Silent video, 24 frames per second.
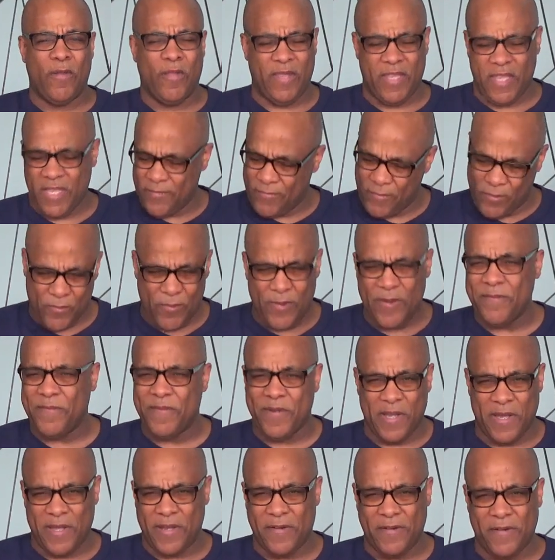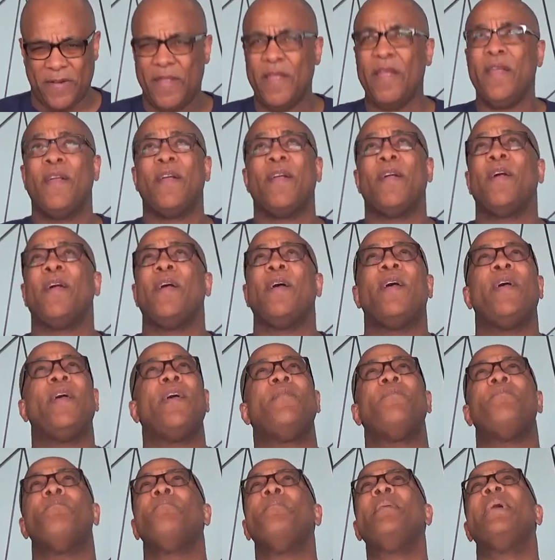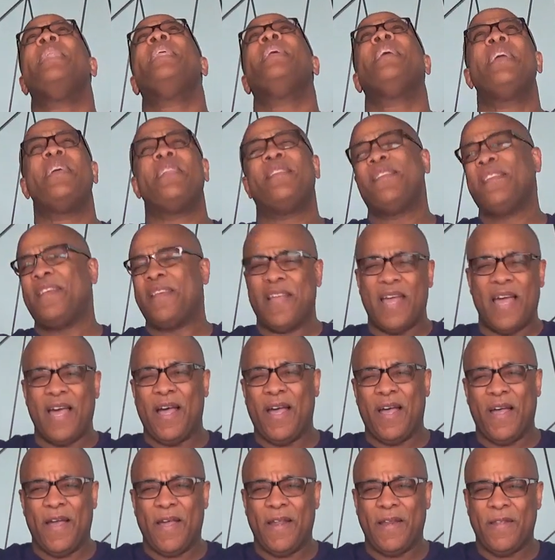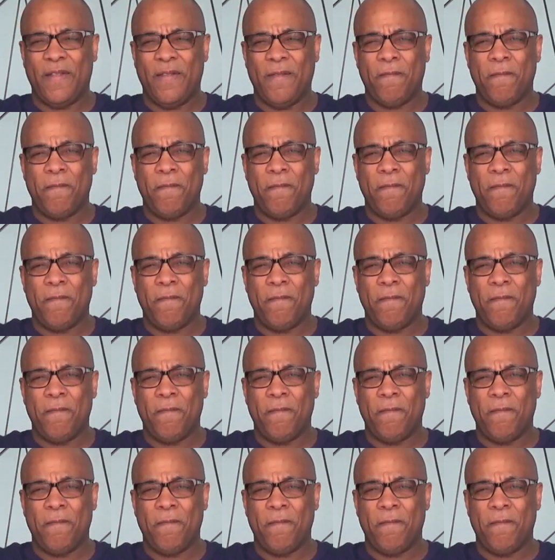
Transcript: the evil we've done, admitting it to God,